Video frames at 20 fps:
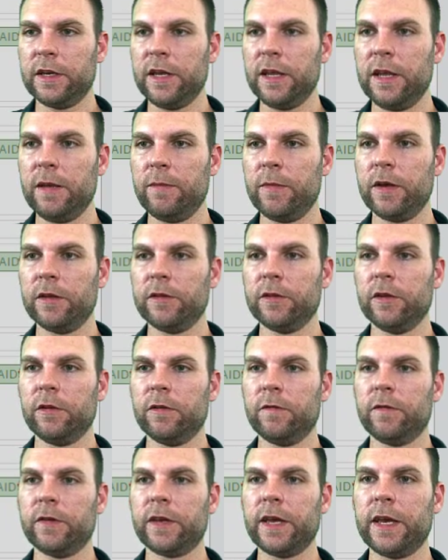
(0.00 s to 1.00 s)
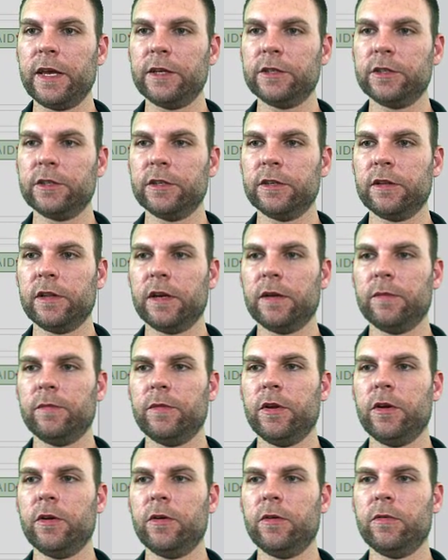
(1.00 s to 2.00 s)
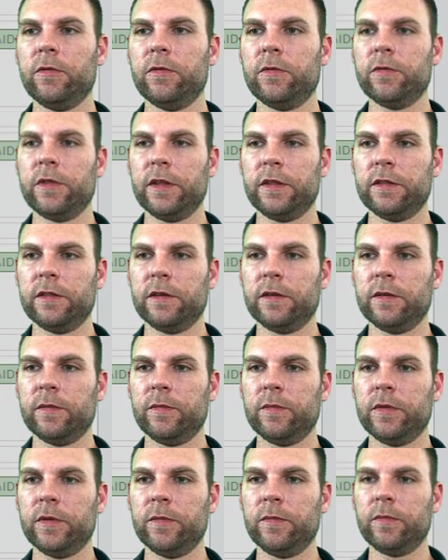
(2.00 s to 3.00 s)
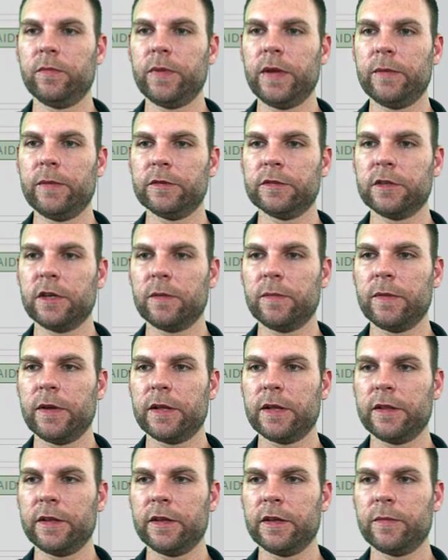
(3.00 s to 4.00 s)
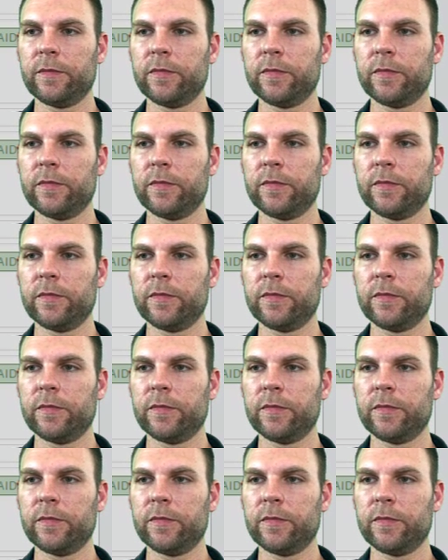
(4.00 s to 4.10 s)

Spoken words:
email notification to let them know that the payment's automatically going to